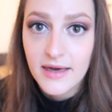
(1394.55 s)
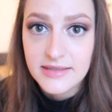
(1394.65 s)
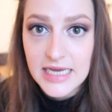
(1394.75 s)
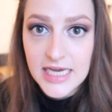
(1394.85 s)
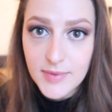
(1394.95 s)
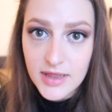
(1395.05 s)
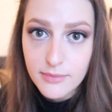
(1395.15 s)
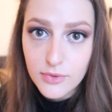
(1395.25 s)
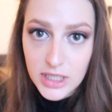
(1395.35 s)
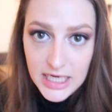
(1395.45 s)
take them in the
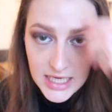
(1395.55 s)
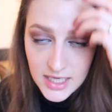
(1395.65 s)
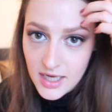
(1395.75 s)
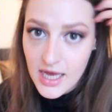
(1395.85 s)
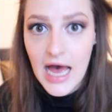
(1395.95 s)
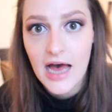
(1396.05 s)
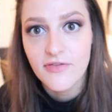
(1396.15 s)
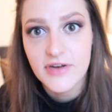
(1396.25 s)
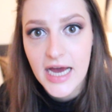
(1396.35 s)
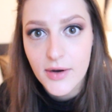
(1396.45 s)
morning,
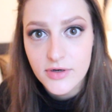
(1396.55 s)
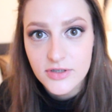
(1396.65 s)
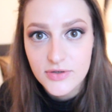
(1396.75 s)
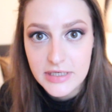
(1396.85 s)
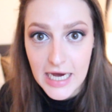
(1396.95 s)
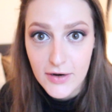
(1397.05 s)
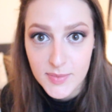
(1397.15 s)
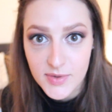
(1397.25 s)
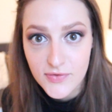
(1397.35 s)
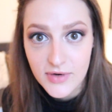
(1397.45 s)
half an hour to an hour
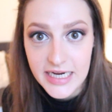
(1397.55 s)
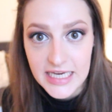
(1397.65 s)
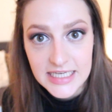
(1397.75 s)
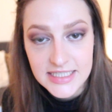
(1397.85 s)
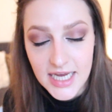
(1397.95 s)
before I eat